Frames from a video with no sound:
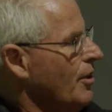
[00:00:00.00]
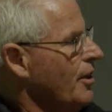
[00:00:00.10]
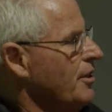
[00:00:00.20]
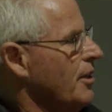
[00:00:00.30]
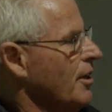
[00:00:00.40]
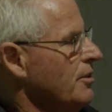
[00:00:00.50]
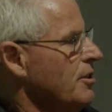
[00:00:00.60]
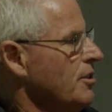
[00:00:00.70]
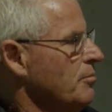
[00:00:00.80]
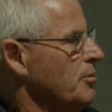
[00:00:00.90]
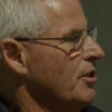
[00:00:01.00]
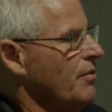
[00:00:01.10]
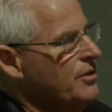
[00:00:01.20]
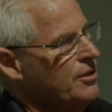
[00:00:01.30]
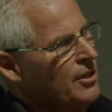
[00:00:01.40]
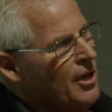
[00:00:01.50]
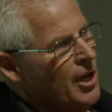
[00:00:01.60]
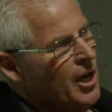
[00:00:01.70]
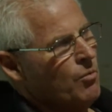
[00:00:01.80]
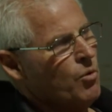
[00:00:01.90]
ecosystem services,
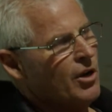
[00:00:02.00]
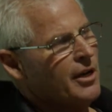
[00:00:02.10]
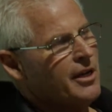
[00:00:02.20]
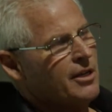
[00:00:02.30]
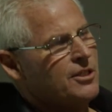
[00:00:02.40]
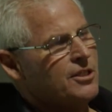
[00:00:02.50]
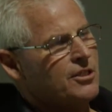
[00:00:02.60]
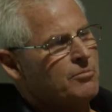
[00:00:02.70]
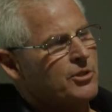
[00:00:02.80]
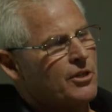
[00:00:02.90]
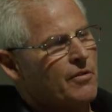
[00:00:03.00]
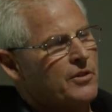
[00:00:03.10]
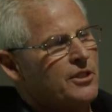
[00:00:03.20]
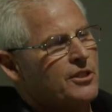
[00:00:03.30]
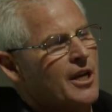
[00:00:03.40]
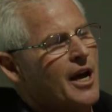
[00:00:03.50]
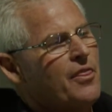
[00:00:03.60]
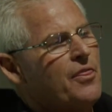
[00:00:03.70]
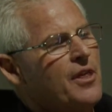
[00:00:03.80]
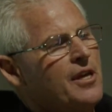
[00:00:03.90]
and what ecosystem services are
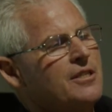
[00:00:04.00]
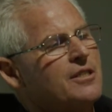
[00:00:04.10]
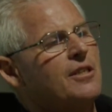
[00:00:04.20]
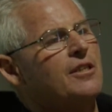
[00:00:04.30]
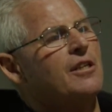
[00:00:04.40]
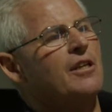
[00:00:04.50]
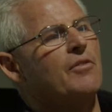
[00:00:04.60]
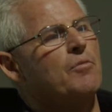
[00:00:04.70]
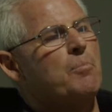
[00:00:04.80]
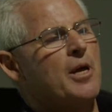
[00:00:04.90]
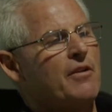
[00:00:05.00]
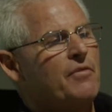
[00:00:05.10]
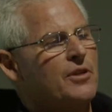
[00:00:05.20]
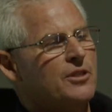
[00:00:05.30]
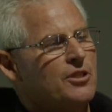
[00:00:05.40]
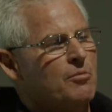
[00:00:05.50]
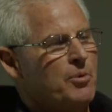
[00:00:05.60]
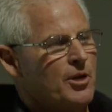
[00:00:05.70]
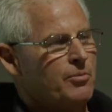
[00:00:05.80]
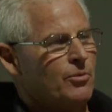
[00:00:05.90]
things that deliver benefits to
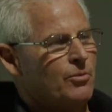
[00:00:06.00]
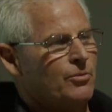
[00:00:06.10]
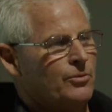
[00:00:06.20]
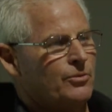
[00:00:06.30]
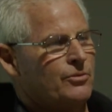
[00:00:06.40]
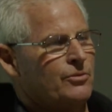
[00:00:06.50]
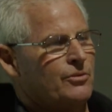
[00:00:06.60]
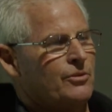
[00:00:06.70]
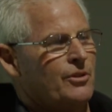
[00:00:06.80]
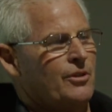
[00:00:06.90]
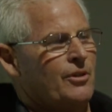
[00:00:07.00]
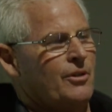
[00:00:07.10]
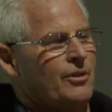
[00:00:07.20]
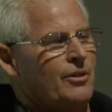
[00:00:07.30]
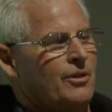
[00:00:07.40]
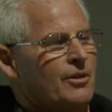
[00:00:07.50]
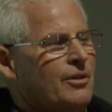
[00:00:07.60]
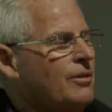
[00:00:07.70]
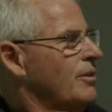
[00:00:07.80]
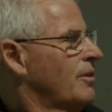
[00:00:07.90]
people. Right?
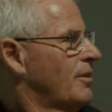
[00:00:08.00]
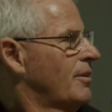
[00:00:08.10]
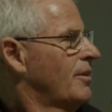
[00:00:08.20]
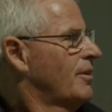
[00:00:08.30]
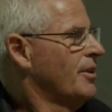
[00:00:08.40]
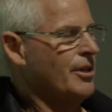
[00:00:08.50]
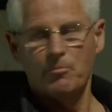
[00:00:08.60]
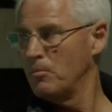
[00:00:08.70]
Yeah.